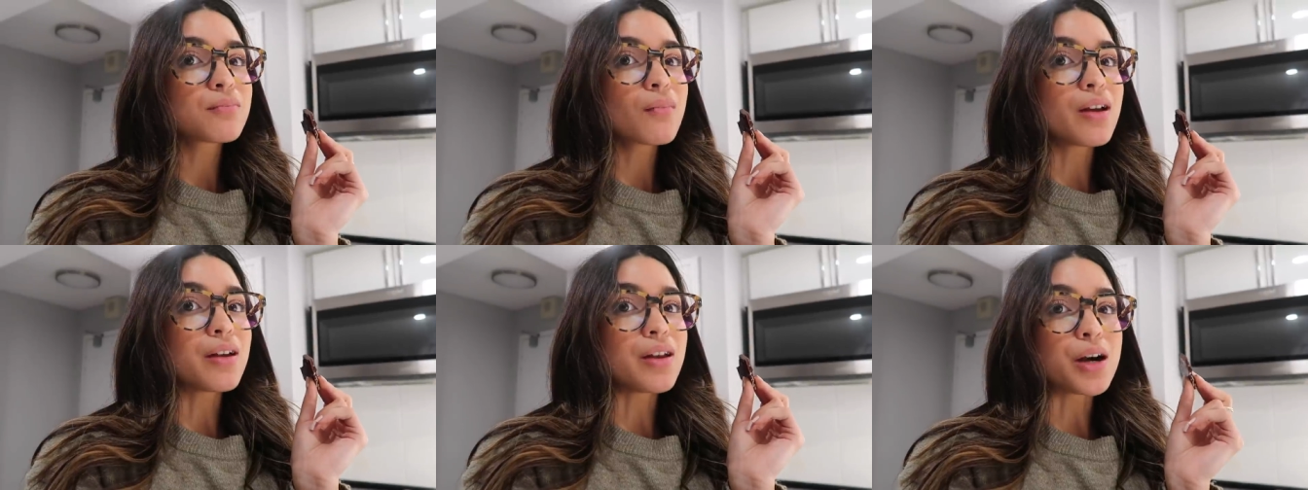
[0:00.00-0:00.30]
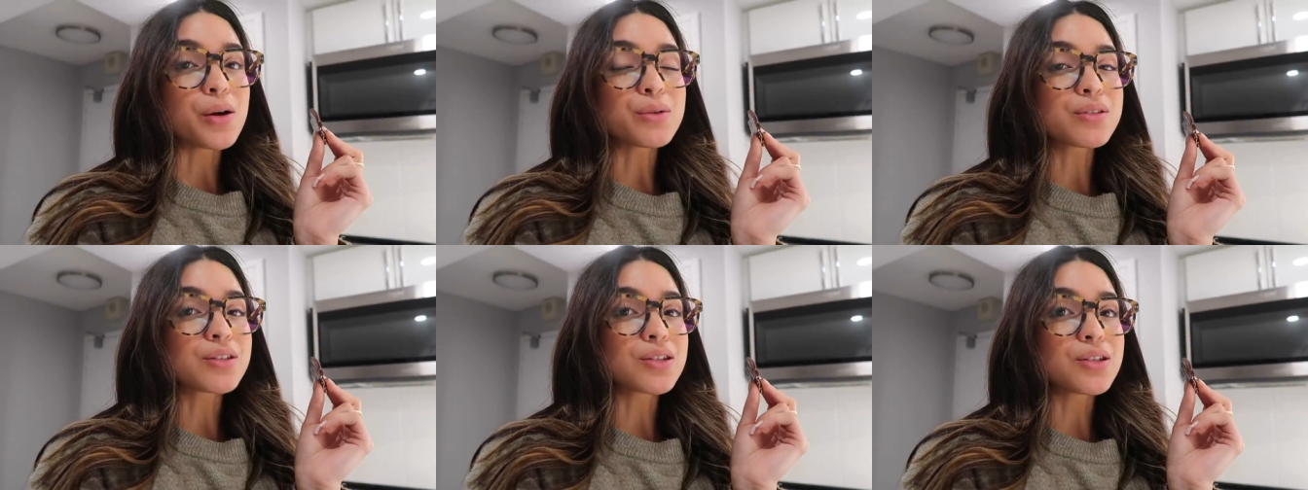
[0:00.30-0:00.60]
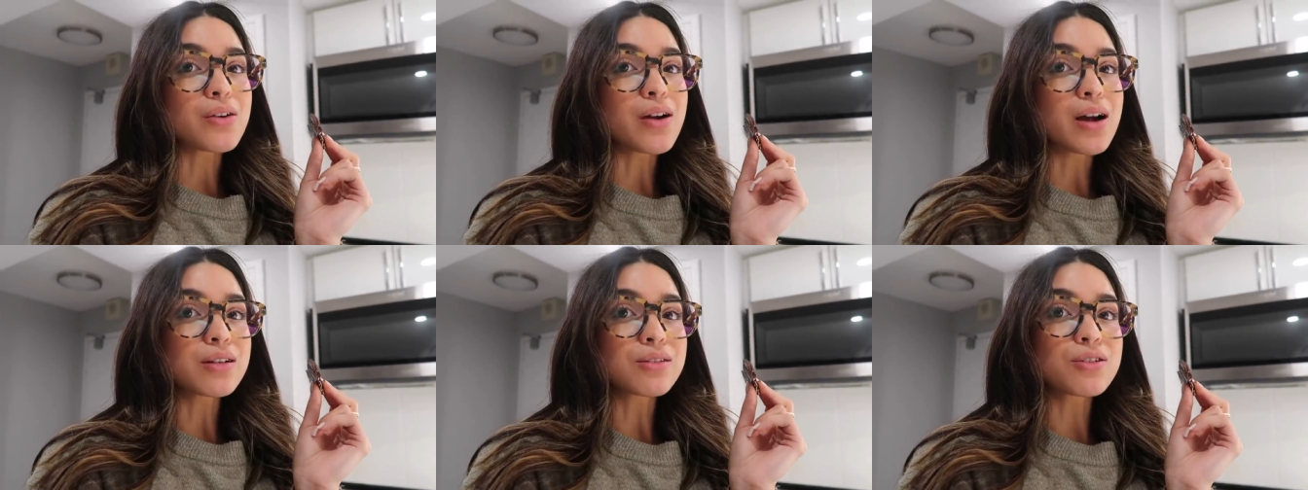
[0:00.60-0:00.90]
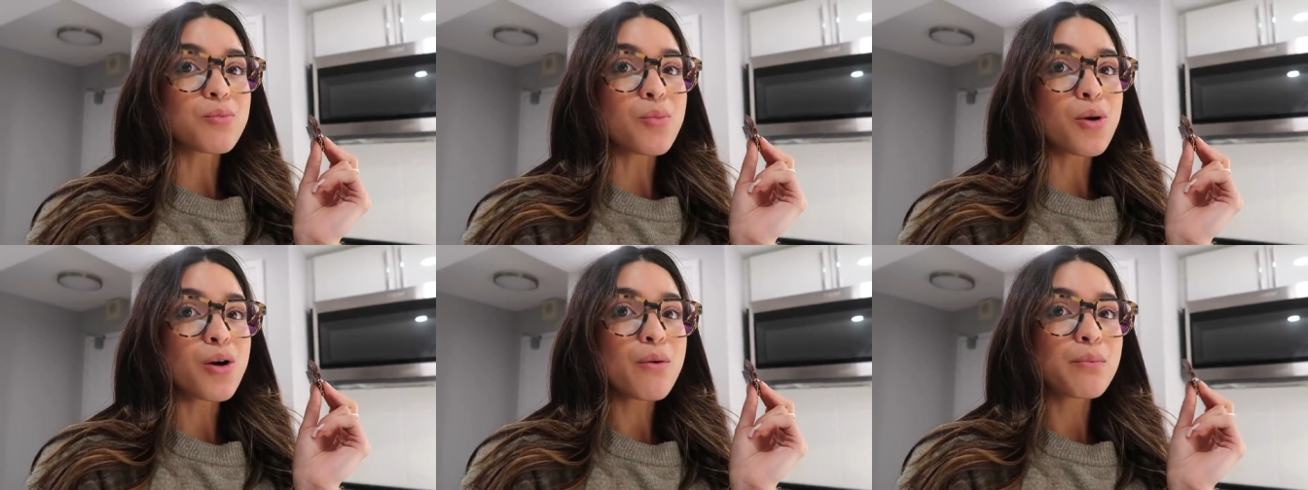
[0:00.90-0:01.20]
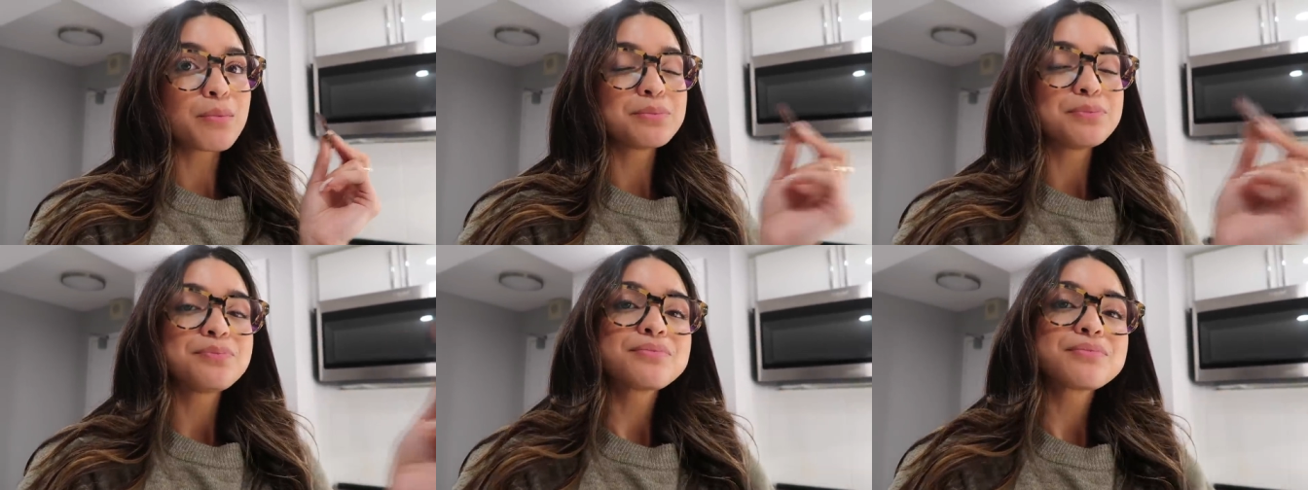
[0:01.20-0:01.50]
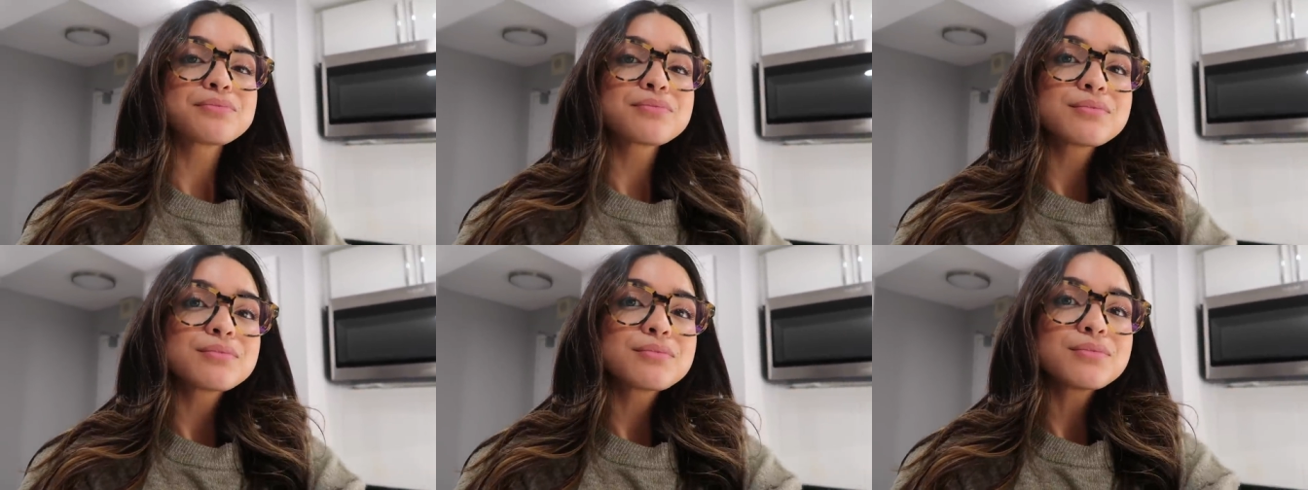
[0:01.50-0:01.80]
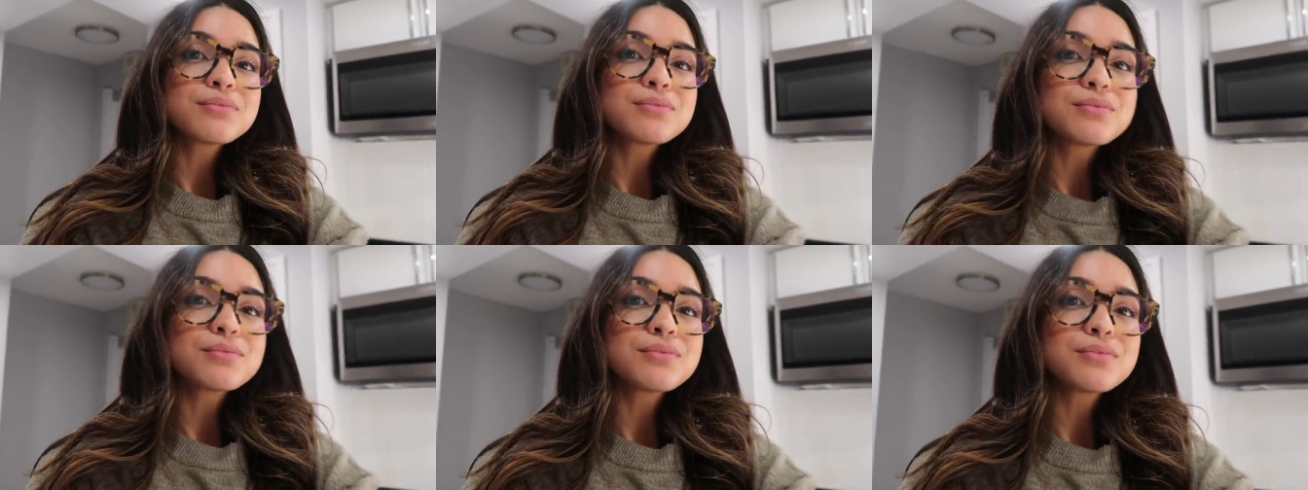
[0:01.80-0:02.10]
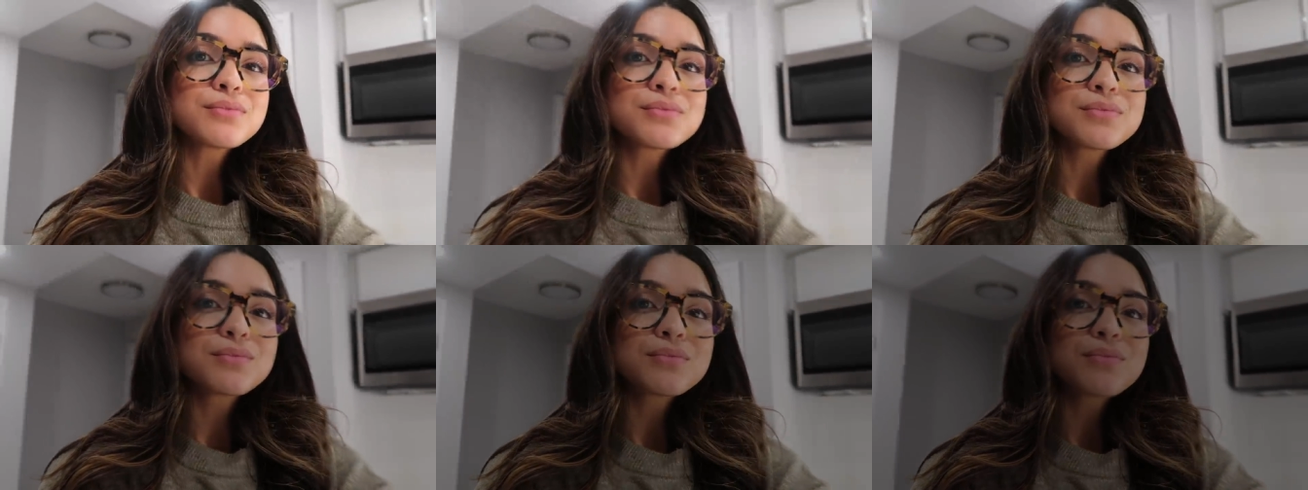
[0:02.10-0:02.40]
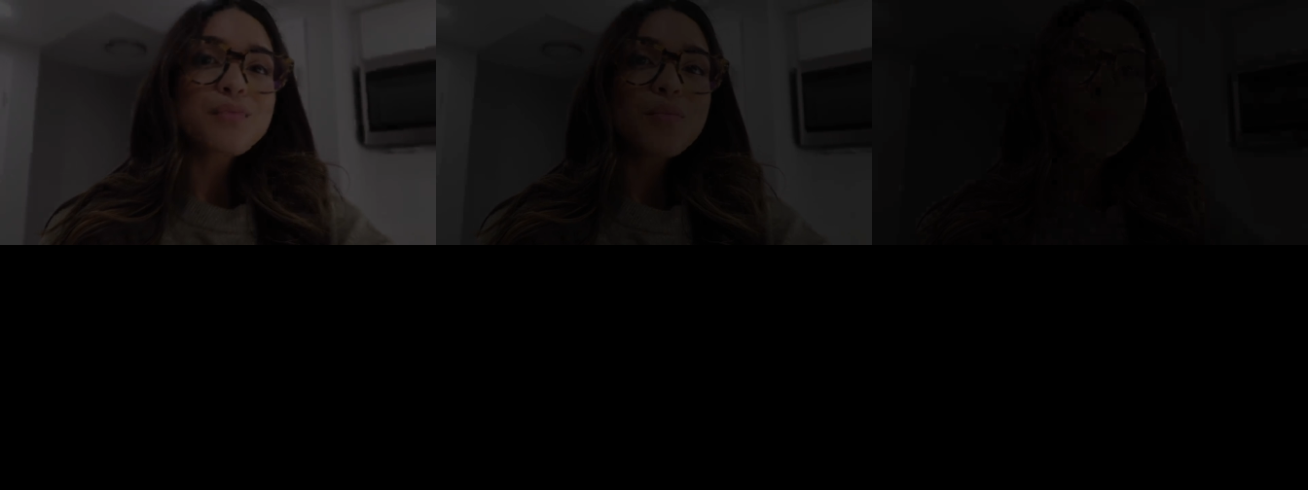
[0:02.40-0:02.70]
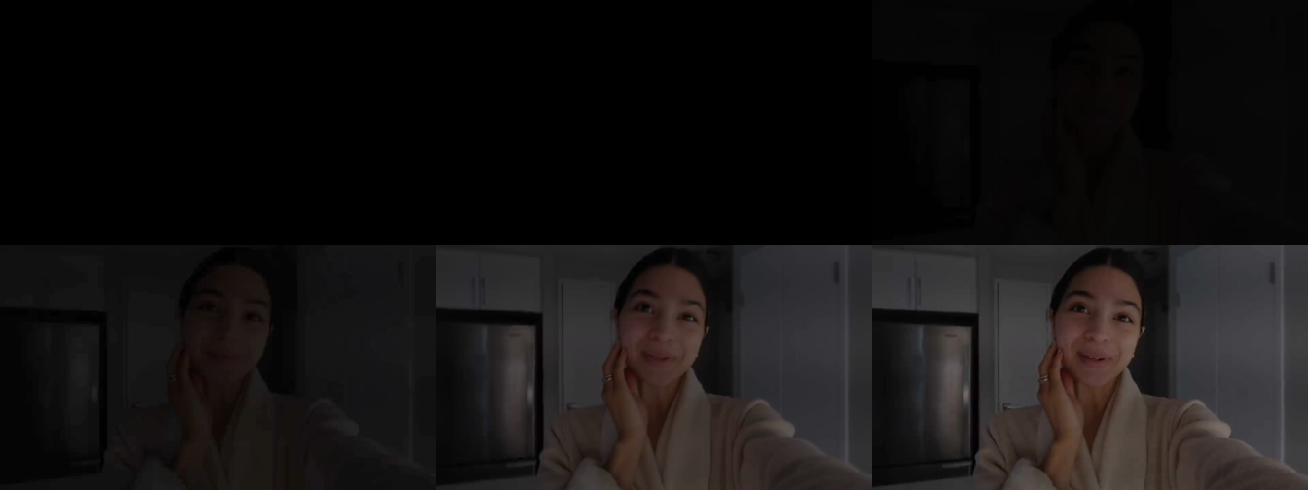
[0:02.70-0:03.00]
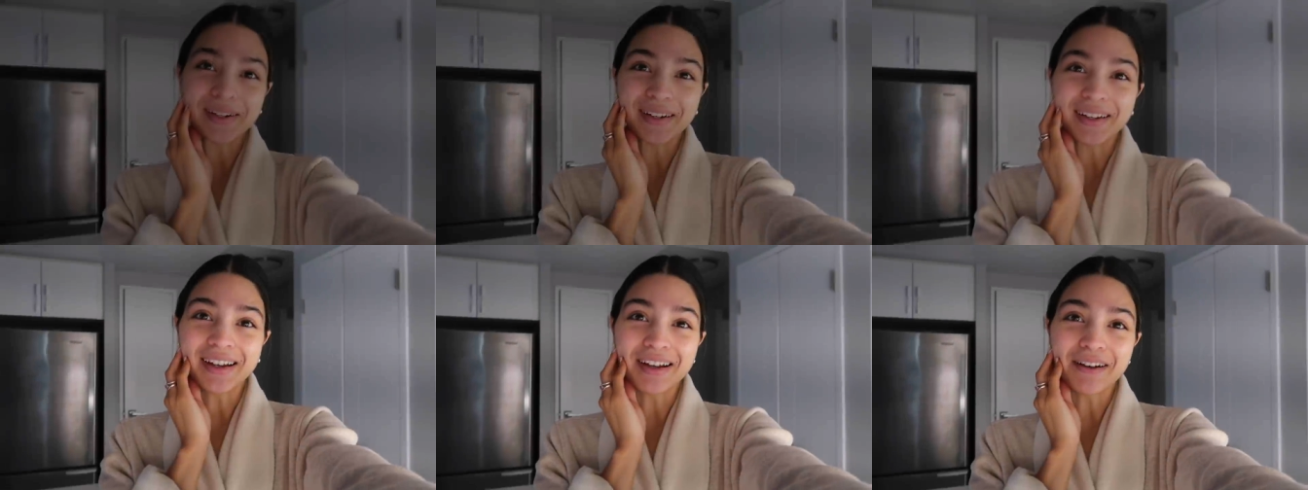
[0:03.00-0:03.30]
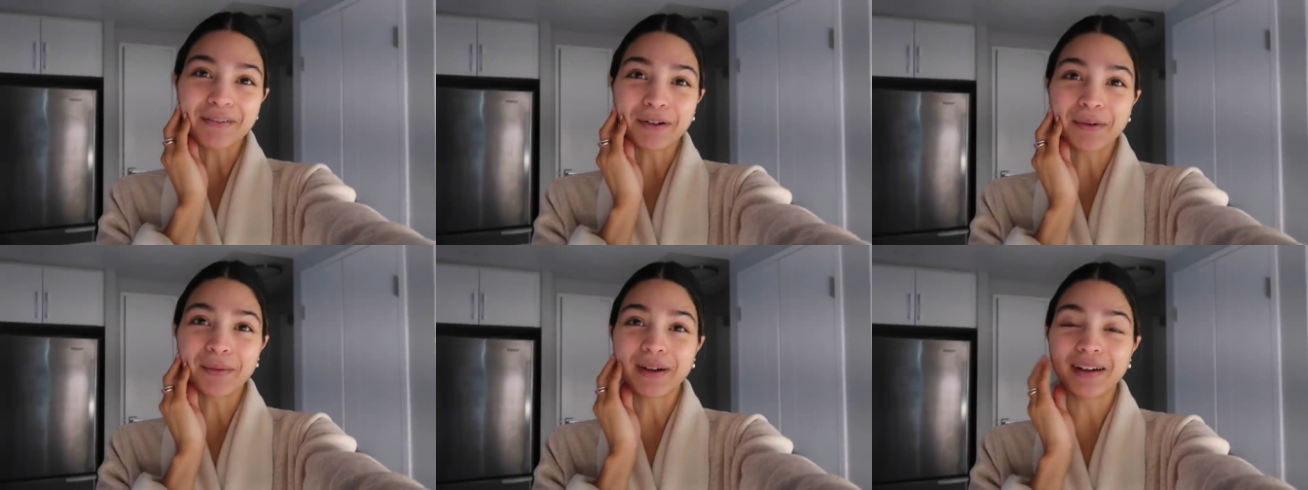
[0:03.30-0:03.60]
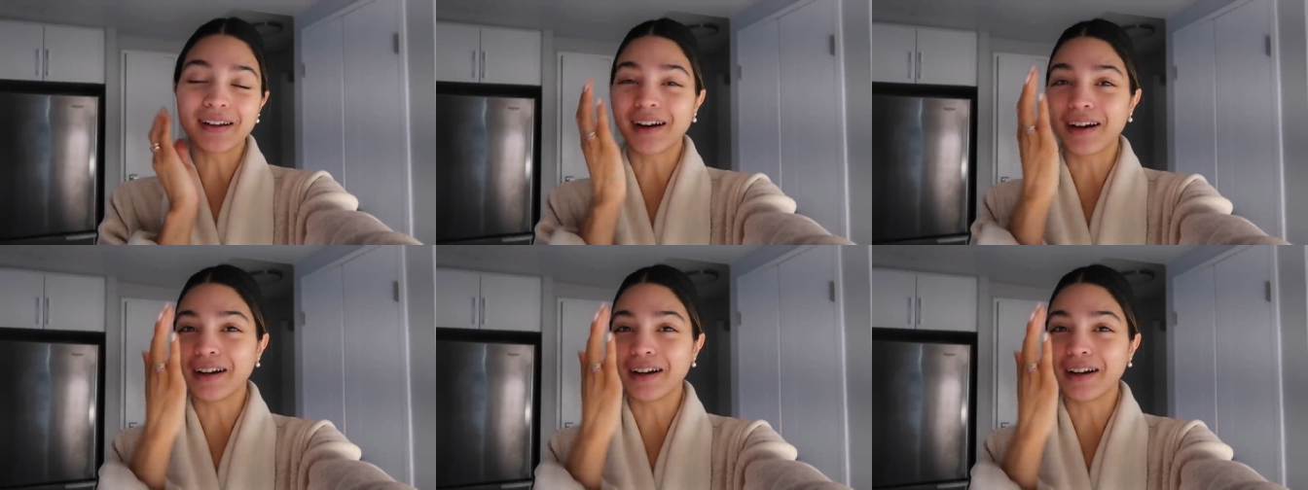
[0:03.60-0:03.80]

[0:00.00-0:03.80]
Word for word: and I will see you guys tomorrow. Good morning everyone.